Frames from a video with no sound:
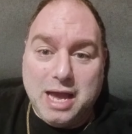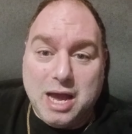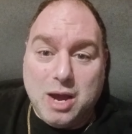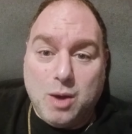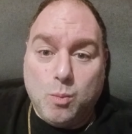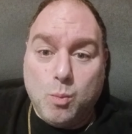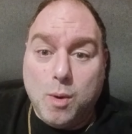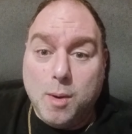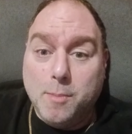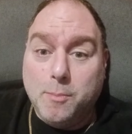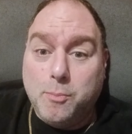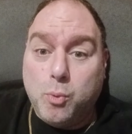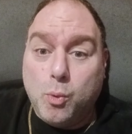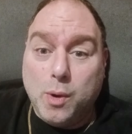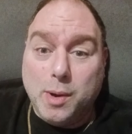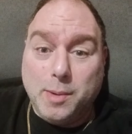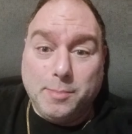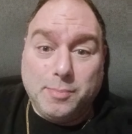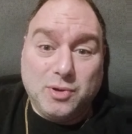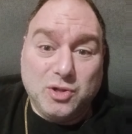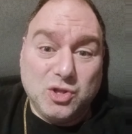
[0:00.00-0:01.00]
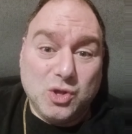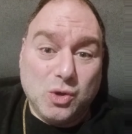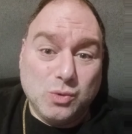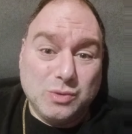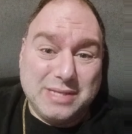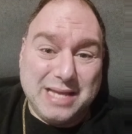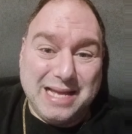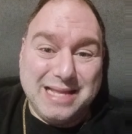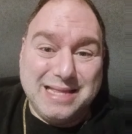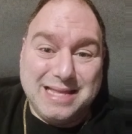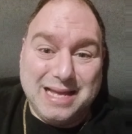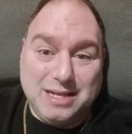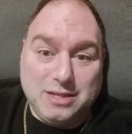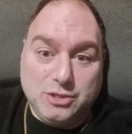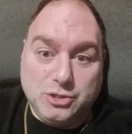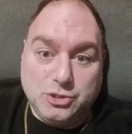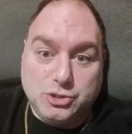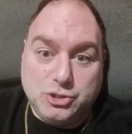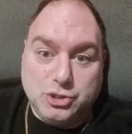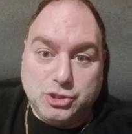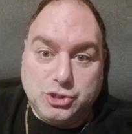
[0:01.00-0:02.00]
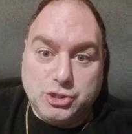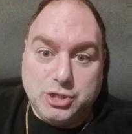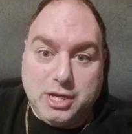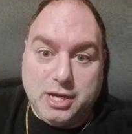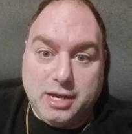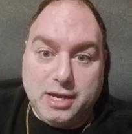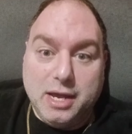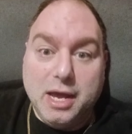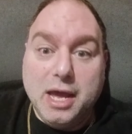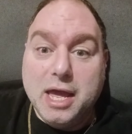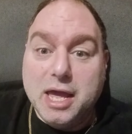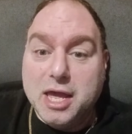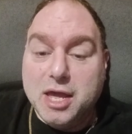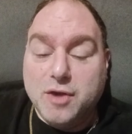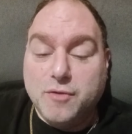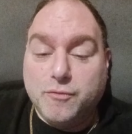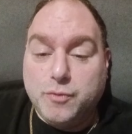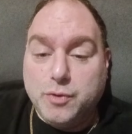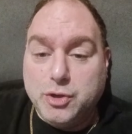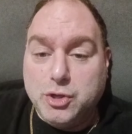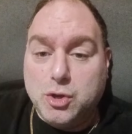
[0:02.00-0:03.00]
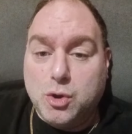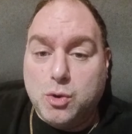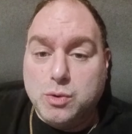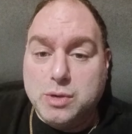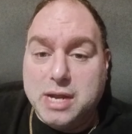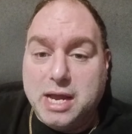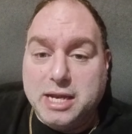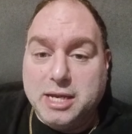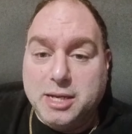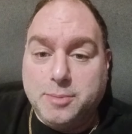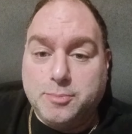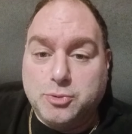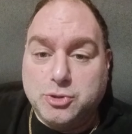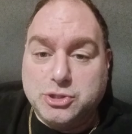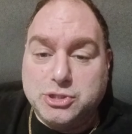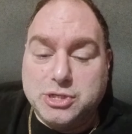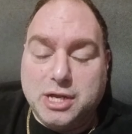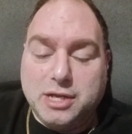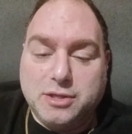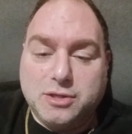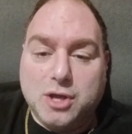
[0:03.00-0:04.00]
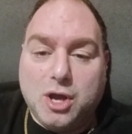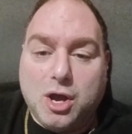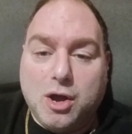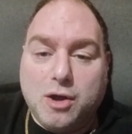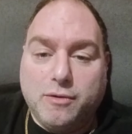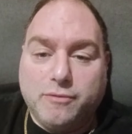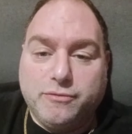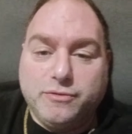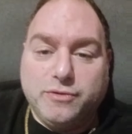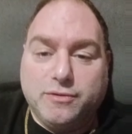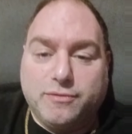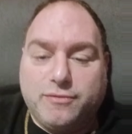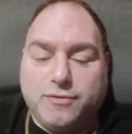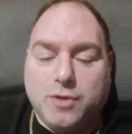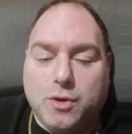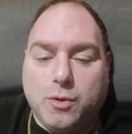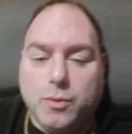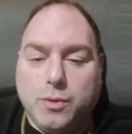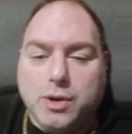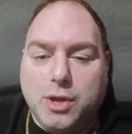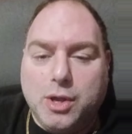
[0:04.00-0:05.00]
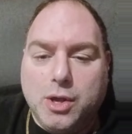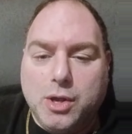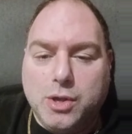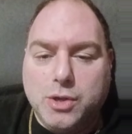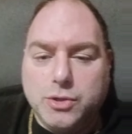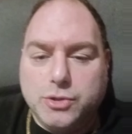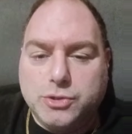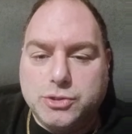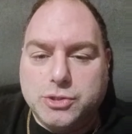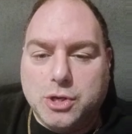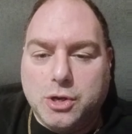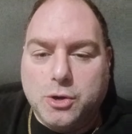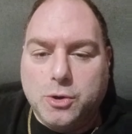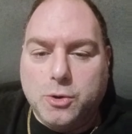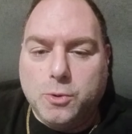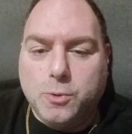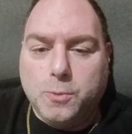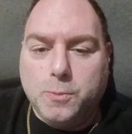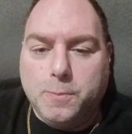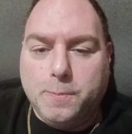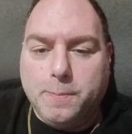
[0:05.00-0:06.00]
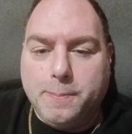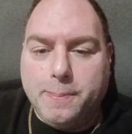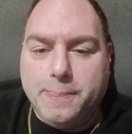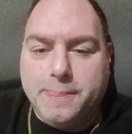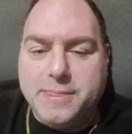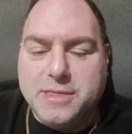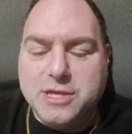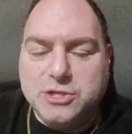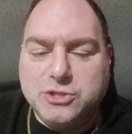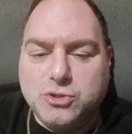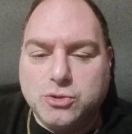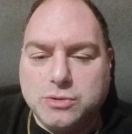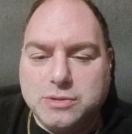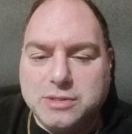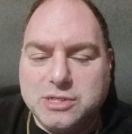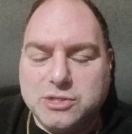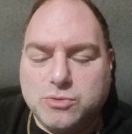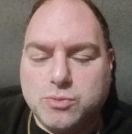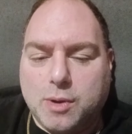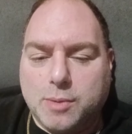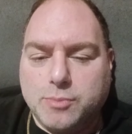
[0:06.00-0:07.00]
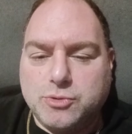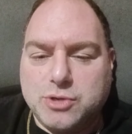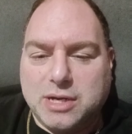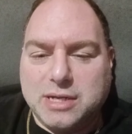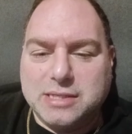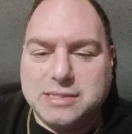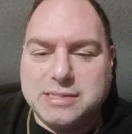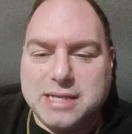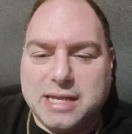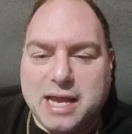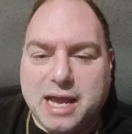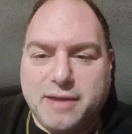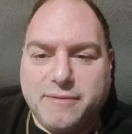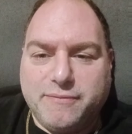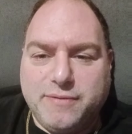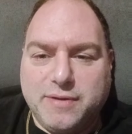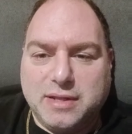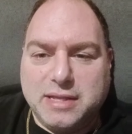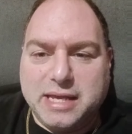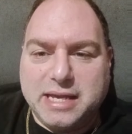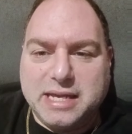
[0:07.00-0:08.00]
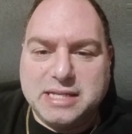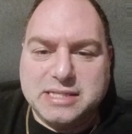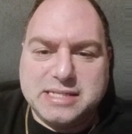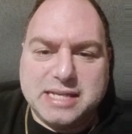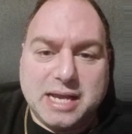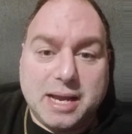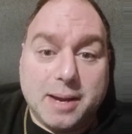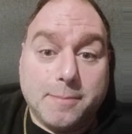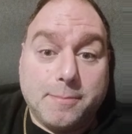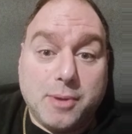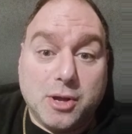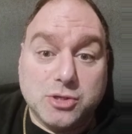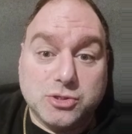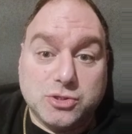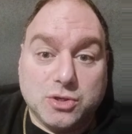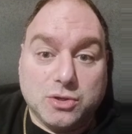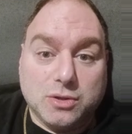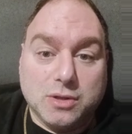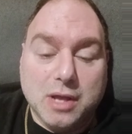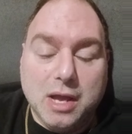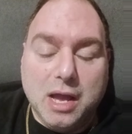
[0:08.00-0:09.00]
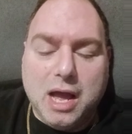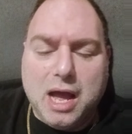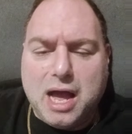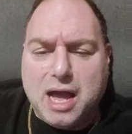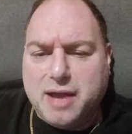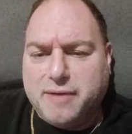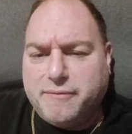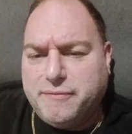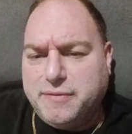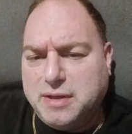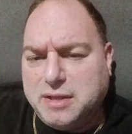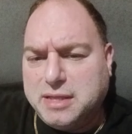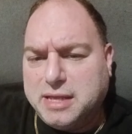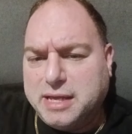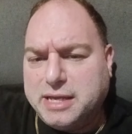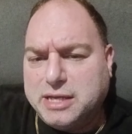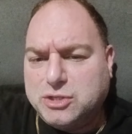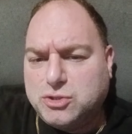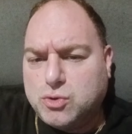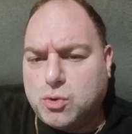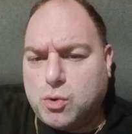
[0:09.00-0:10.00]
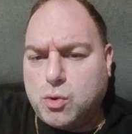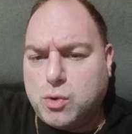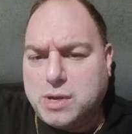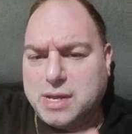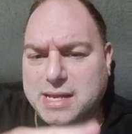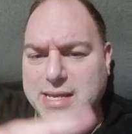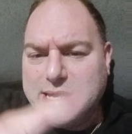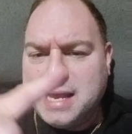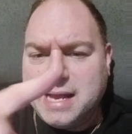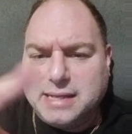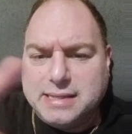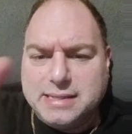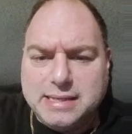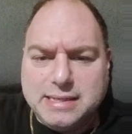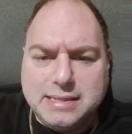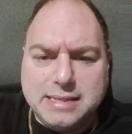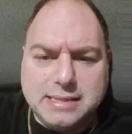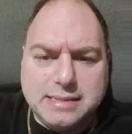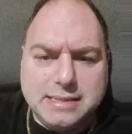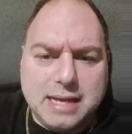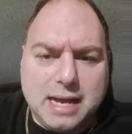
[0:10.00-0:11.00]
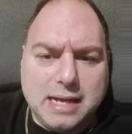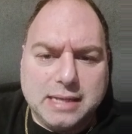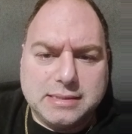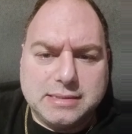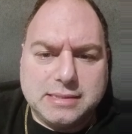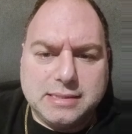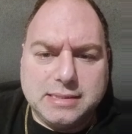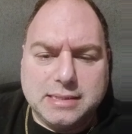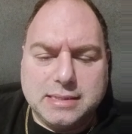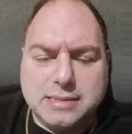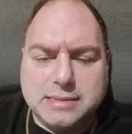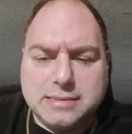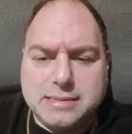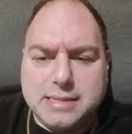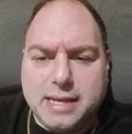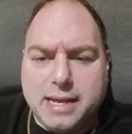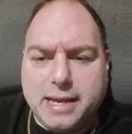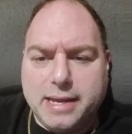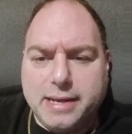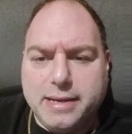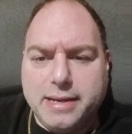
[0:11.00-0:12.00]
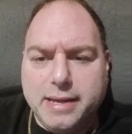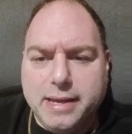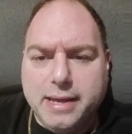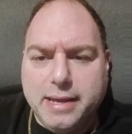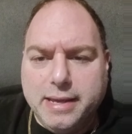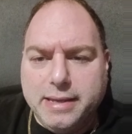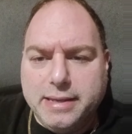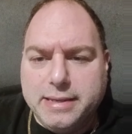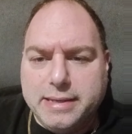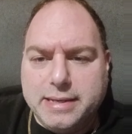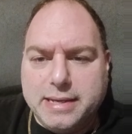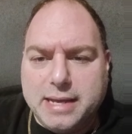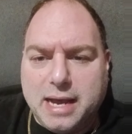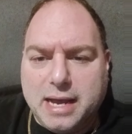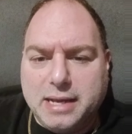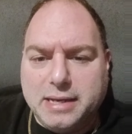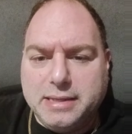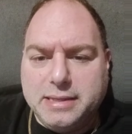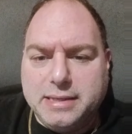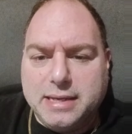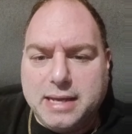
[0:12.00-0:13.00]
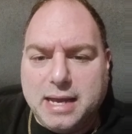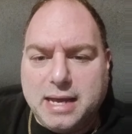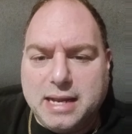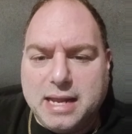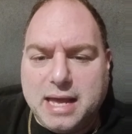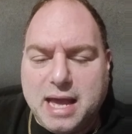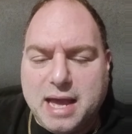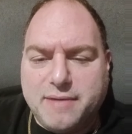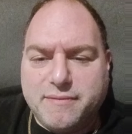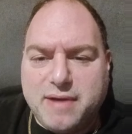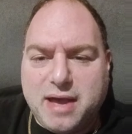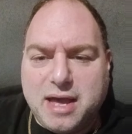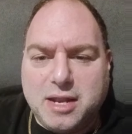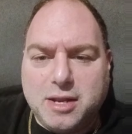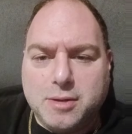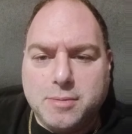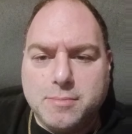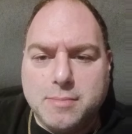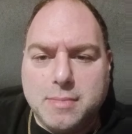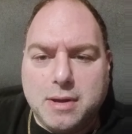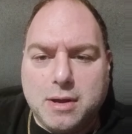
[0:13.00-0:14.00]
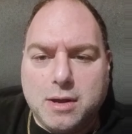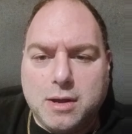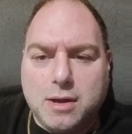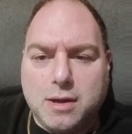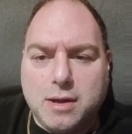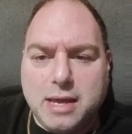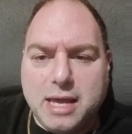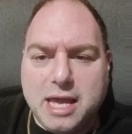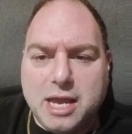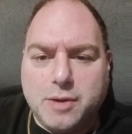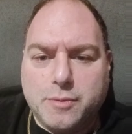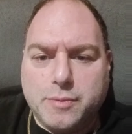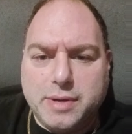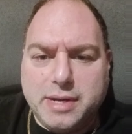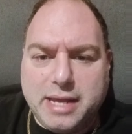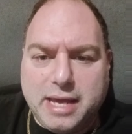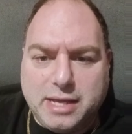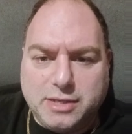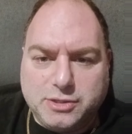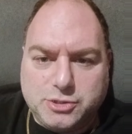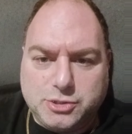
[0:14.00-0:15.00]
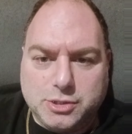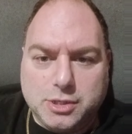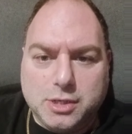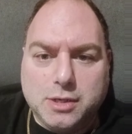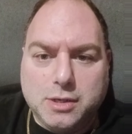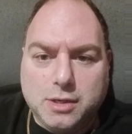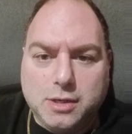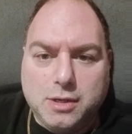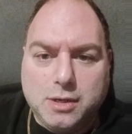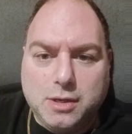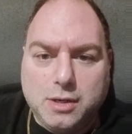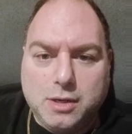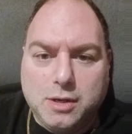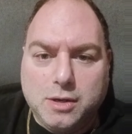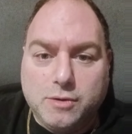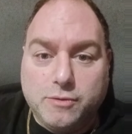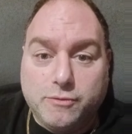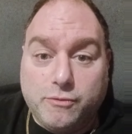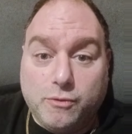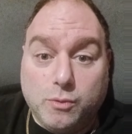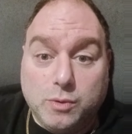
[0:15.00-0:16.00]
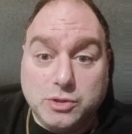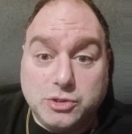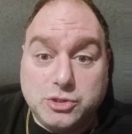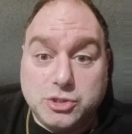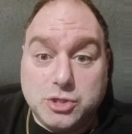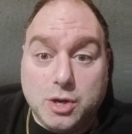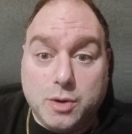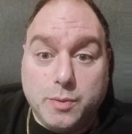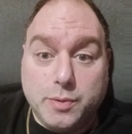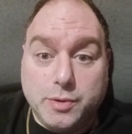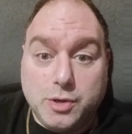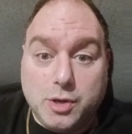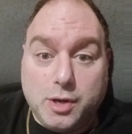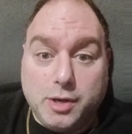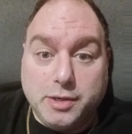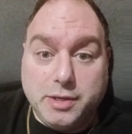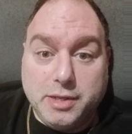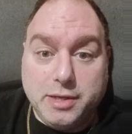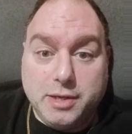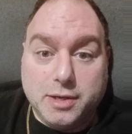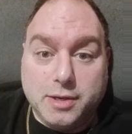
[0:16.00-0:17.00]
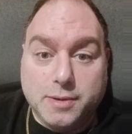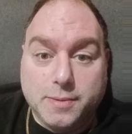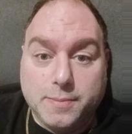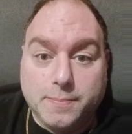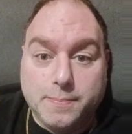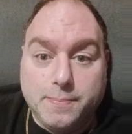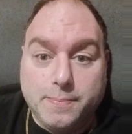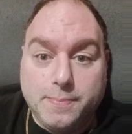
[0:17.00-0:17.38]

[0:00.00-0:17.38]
At one point, below $10 a share, if we own 90% of the float. So this this is what I'm trying to say. I feel like it's like a puzzle. I feel like it's all connecting the dots. You understand? You got you got to have Adam uh, Aron answer for what's going on here.